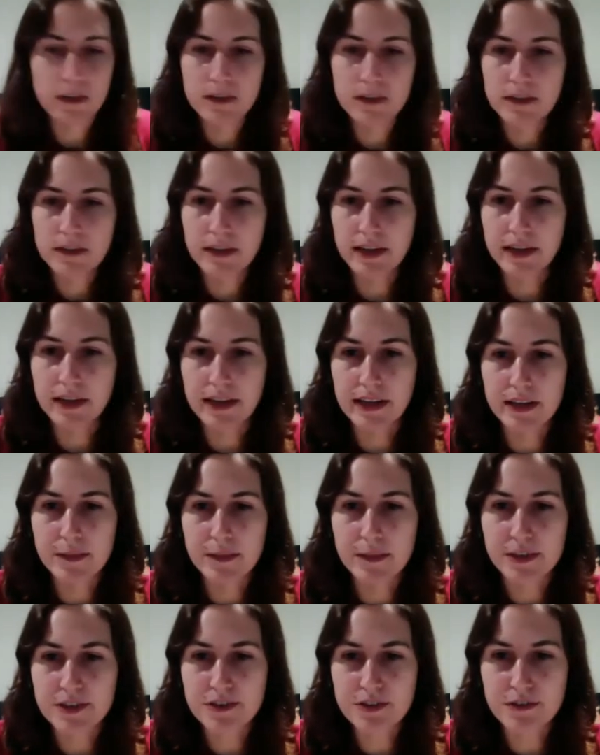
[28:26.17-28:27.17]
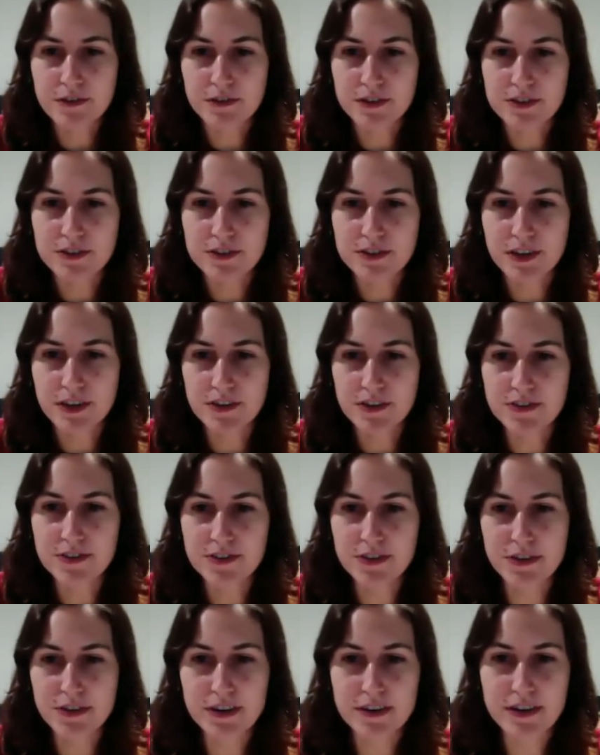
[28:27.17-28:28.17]
animation of the stars
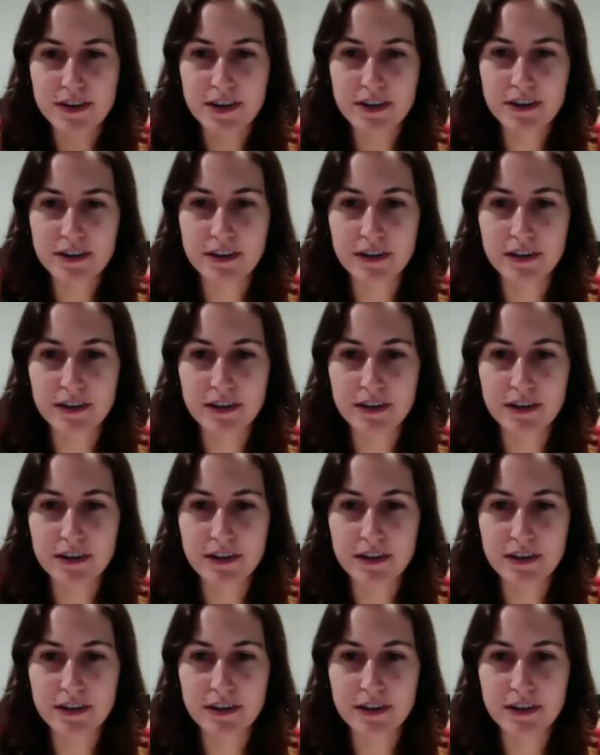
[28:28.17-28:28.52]
going around?